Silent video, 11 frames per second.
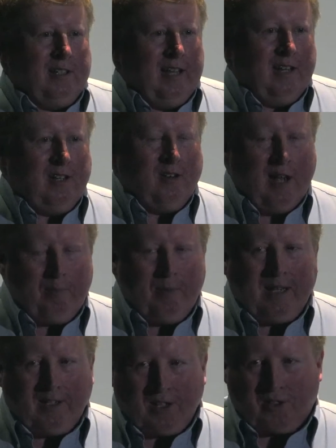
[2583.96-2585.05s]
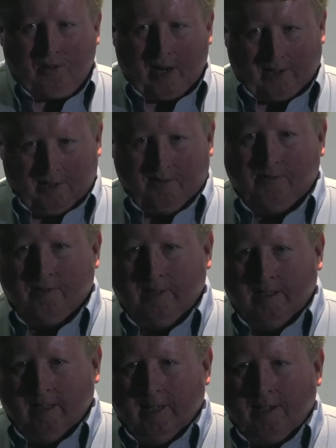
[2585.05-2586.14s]
data, you're not being destructive.
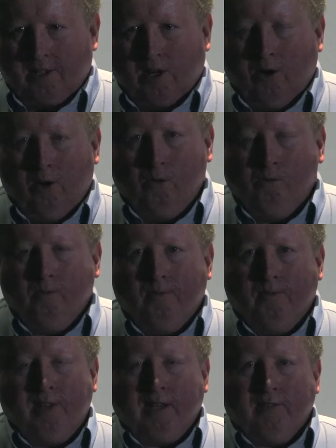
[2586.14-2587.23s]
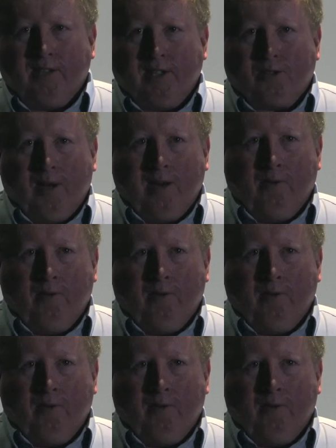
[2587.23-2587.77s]
So think of it this way.